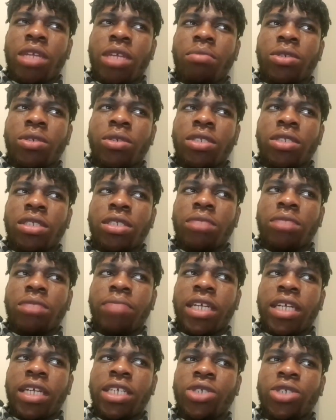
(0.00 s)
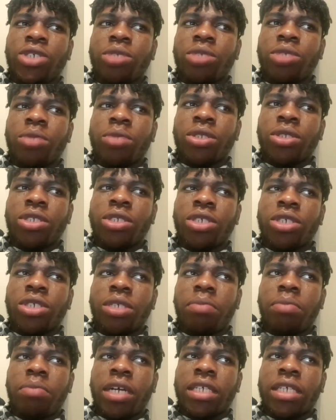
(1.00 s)
month. Black History Month just
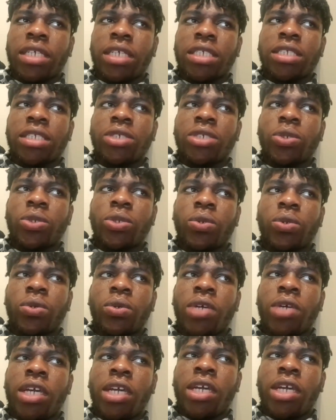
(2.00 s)
passed, so